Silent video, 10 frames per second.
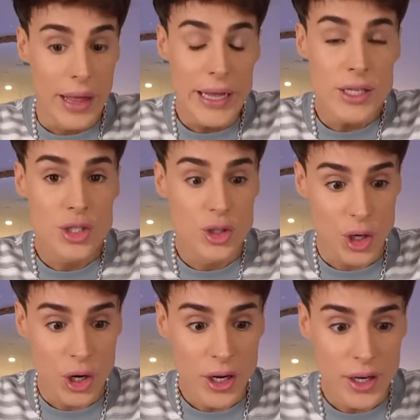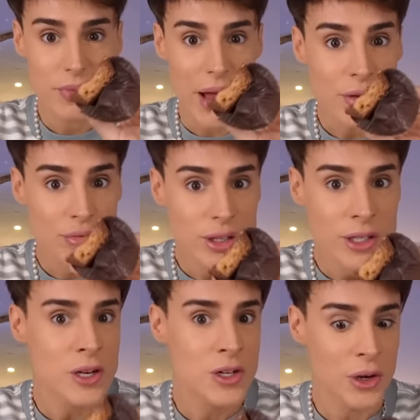It's good. I
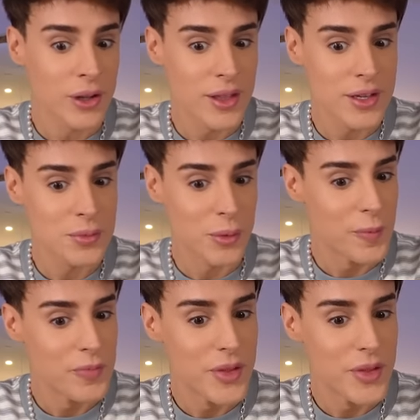really enjoyed this one.